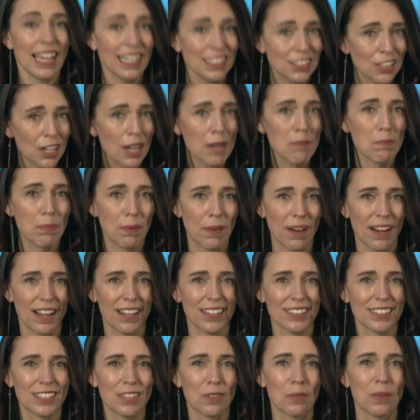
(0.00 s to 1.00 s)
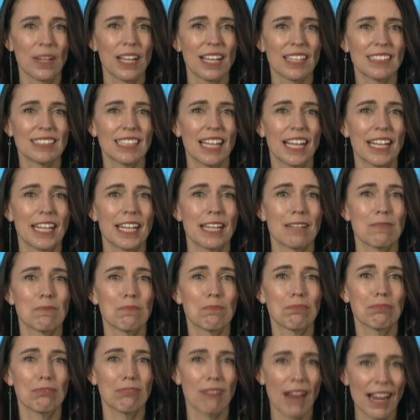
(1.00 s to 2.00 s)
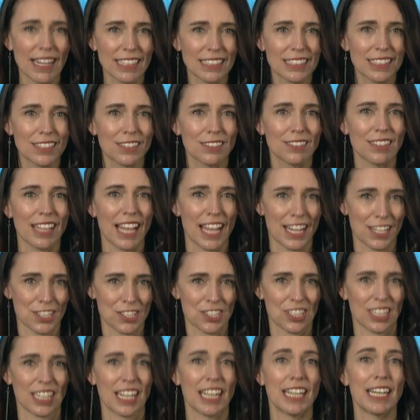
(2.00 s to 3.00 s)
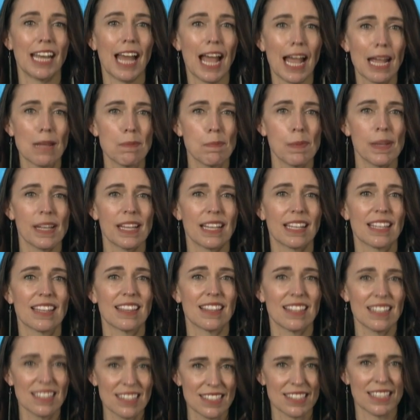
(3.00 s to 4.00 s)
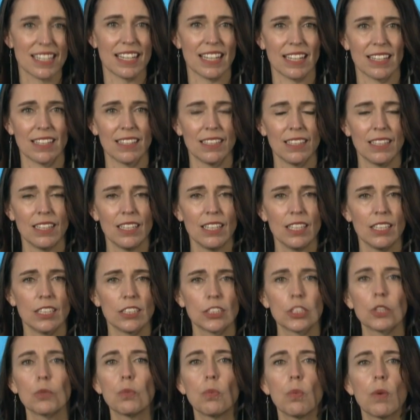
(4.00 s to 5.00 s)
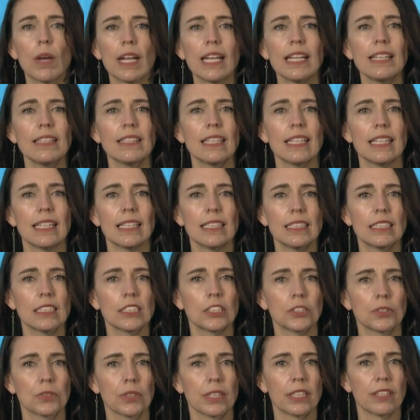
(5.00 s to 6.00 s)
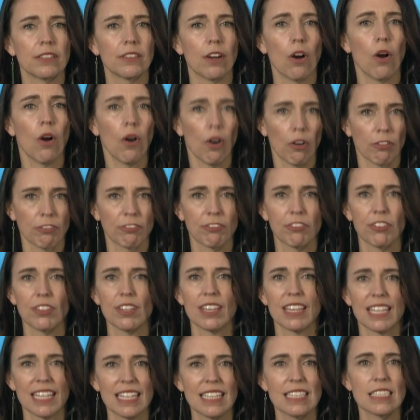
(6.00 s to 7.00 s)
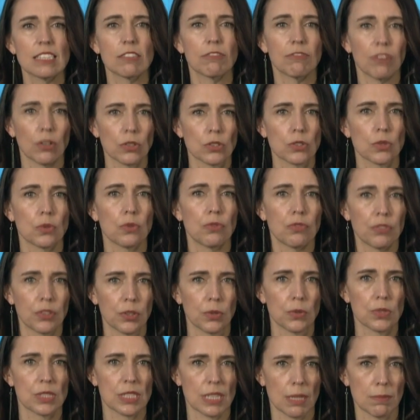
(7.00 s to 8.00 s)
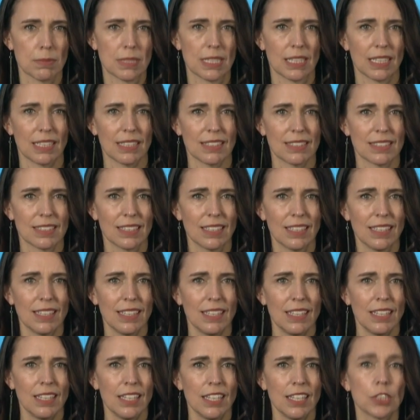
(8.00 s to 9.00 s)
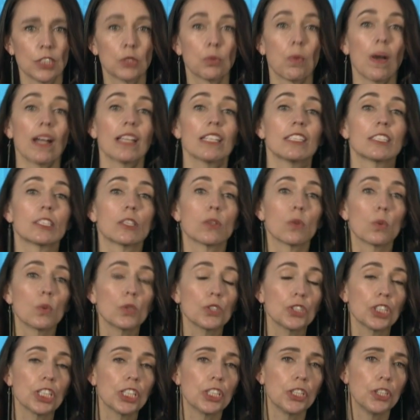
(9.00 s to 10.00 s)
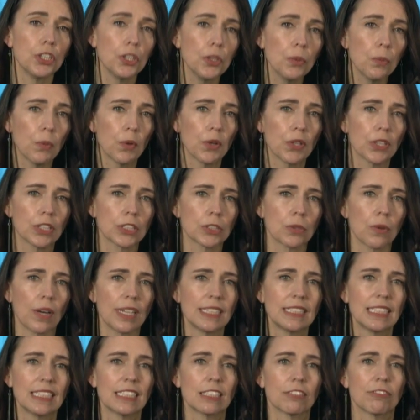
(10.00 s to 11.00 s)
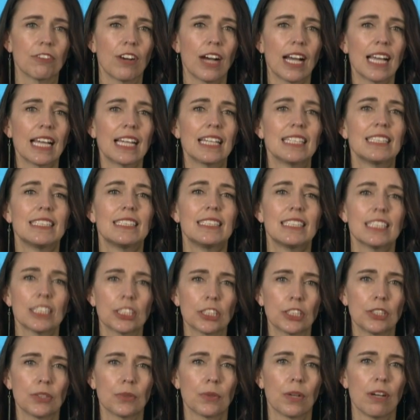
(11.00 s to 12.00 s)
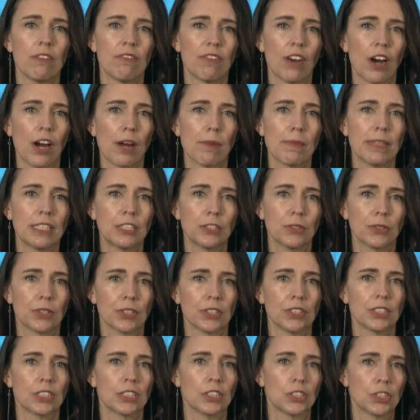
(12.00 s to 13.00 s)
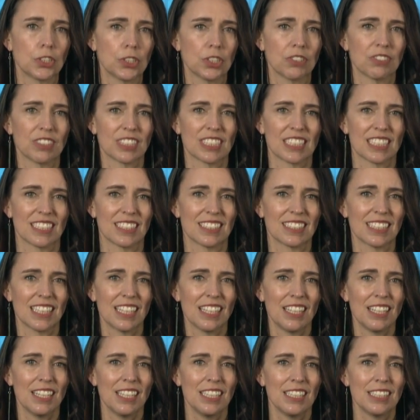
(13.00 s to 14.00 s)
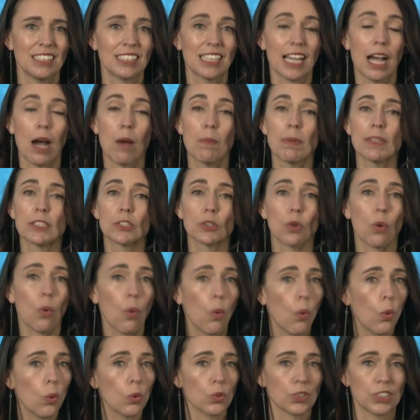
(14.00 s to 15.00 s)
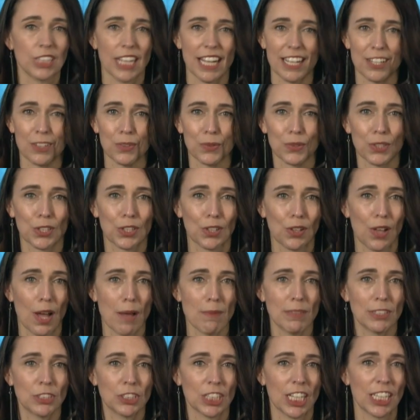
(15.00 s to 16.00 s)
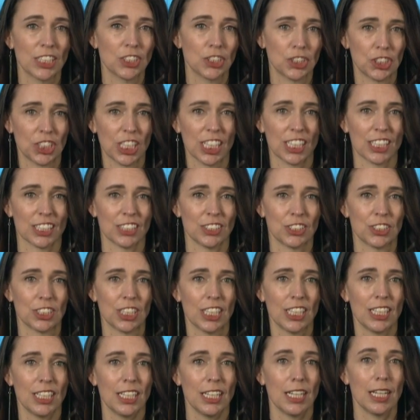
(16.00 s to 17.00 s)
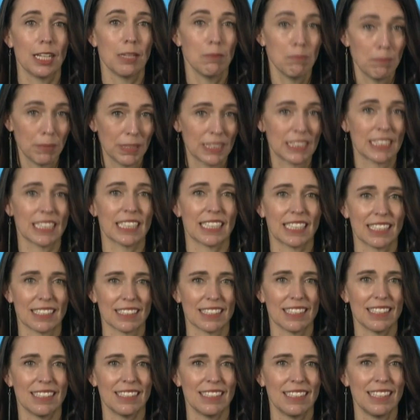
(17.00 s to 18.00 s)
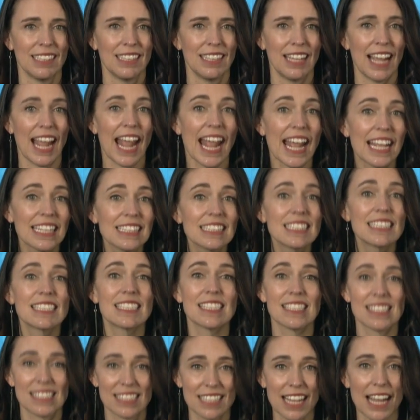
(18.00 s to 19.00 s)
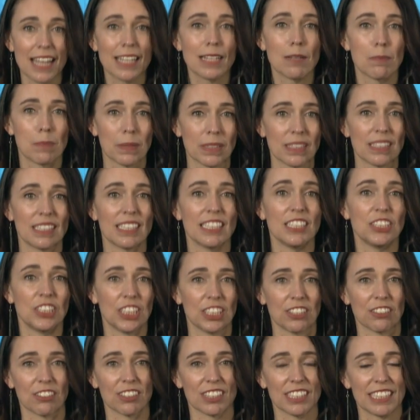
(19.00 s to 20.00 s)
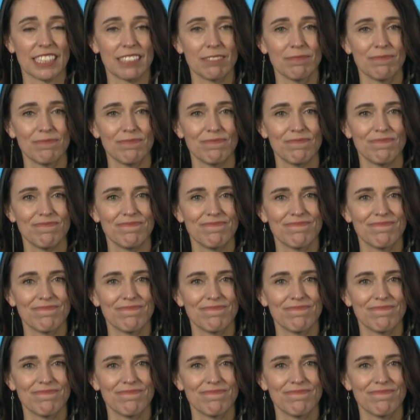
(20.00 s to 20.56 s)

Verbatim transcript: And I'm proud that we are taking practical action in APEC this year to wean the industry off these fossil fuel subsidies, as well as launching new work to identify additional environmental goods and services to help us all tackle the climate change challenge in particular and sustainability generally.